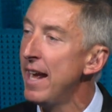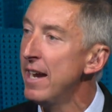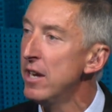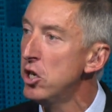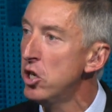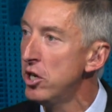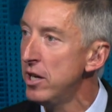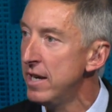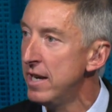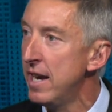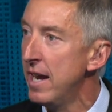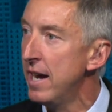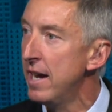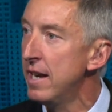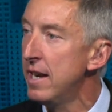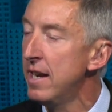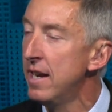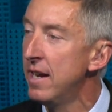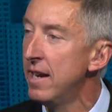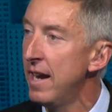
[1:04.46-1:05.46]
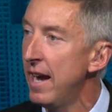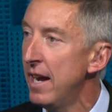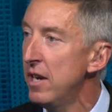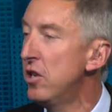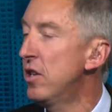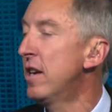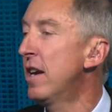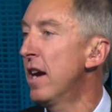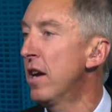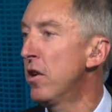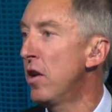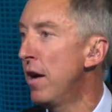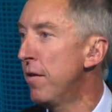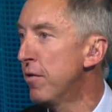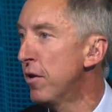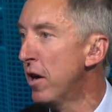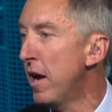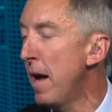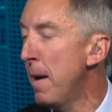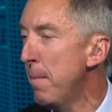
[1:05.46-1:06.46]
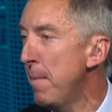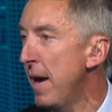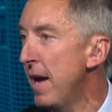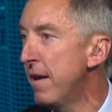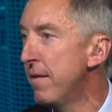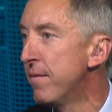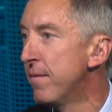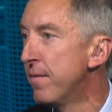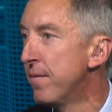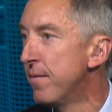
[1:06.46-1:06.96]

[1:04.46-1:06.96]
as she did as she kicked off her campaign?